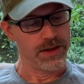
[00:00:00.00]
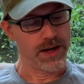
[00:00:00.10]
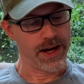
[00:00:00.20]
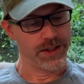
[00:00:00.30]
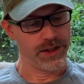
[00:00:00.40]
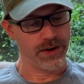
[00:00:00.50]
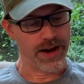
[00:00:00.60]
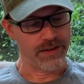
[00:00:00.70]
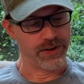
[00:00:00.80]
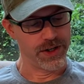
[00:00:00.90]
Not your
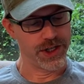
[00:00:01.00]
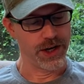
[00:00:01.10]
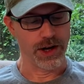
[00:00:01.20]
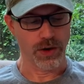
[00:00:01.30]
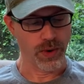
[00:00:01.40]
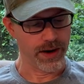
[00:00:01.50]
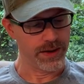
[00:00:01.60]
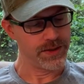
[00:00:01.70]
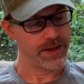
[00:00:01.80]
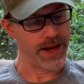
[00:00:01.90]
average
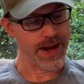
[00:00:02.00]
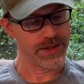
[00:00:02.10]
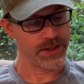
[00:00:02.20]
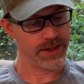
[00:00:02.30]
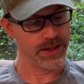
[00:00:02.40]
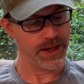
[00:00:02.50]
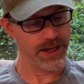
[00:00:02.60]
aquarist asked,